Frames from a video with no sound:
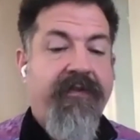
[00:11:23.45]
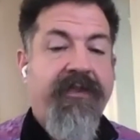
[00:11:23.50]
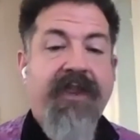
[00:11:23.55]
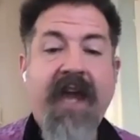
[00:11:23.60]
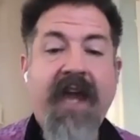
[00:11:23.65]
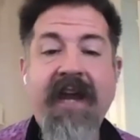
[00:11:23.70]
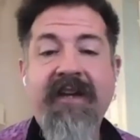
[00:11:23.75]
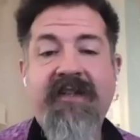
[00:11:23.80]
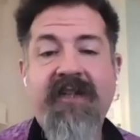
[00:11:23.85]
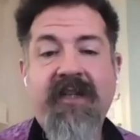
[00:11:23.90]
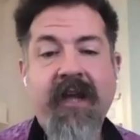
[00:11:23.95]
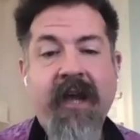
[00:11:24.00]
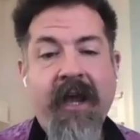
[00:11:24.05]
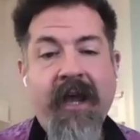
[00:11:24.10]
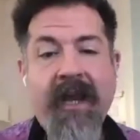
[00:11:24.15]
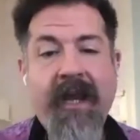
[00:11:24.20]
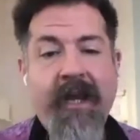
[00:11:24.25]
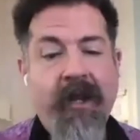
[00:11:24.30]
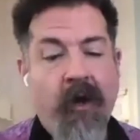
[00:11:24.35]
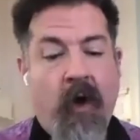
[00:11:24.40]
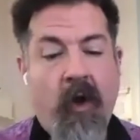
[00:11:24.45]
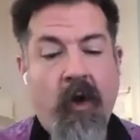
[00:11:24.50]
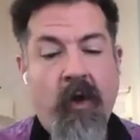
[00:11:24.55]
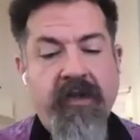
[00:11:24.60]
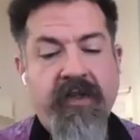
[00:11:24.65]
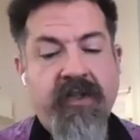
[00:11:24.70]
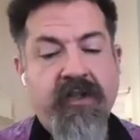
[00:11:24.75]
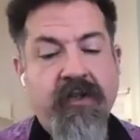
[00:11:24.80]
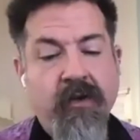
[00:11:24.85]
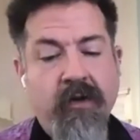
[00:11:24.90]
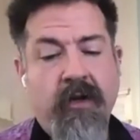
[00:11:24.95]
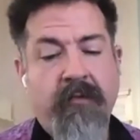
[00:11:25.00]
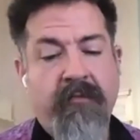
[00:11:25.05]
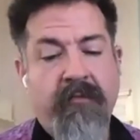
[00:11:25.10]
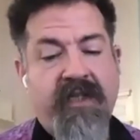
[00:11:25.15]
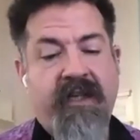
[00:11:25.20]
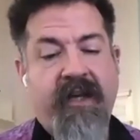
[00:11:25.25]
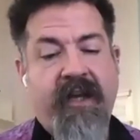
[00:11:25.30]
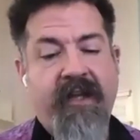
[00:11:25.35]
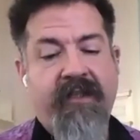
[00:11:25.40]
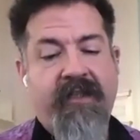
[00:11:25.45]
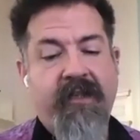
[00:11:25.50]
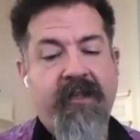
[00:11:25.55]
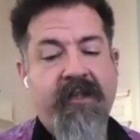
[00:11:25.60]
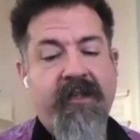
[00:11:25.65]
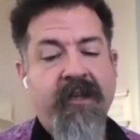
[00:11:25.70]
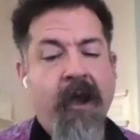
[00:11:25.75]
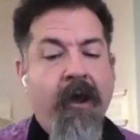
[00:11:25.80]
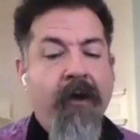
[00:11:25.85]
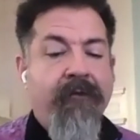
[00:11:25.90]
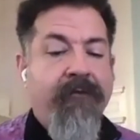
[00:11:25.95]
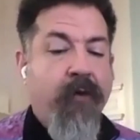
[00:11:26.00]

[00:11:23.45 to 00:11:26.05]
thanks in all circumstances,